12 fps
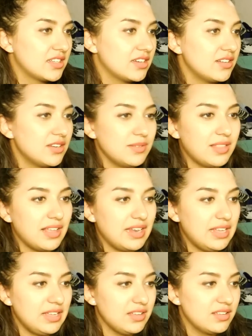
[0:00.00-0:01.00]
Oh no, is that
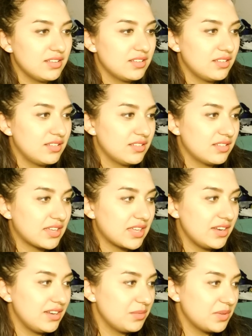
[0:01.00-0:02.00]
it? I
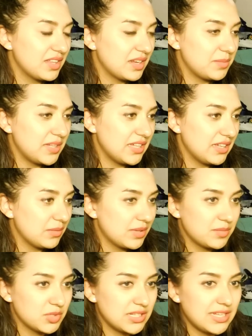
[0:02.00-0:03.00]
kinda didn't want that BA, I
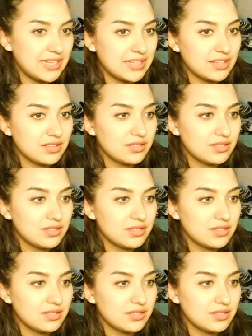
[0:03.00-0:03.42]
wanted more Lay.